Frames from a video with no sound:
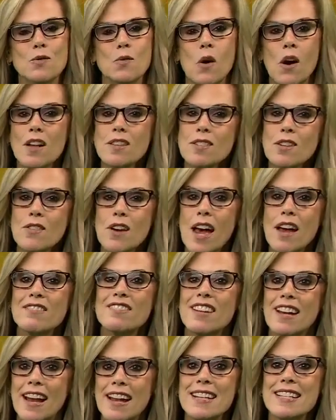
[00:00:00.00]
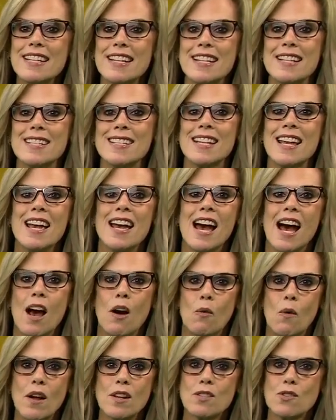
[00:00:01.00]
We'll also have 90s
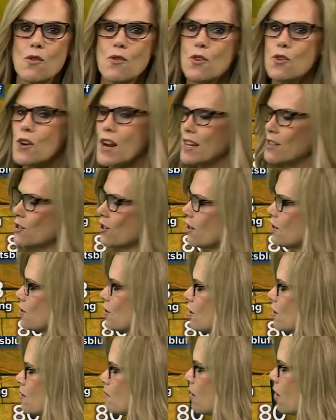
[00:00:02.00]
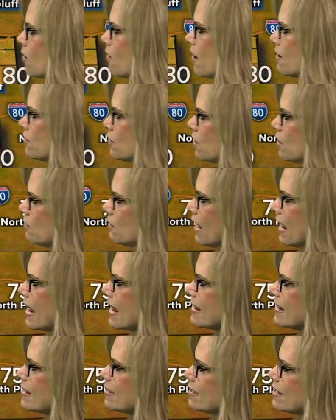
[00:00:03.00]
out west toward Grand Junction tomorrow afternoon,
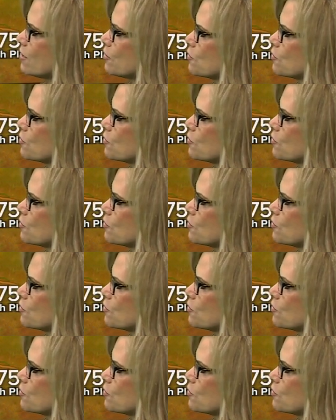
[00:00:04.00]
80s near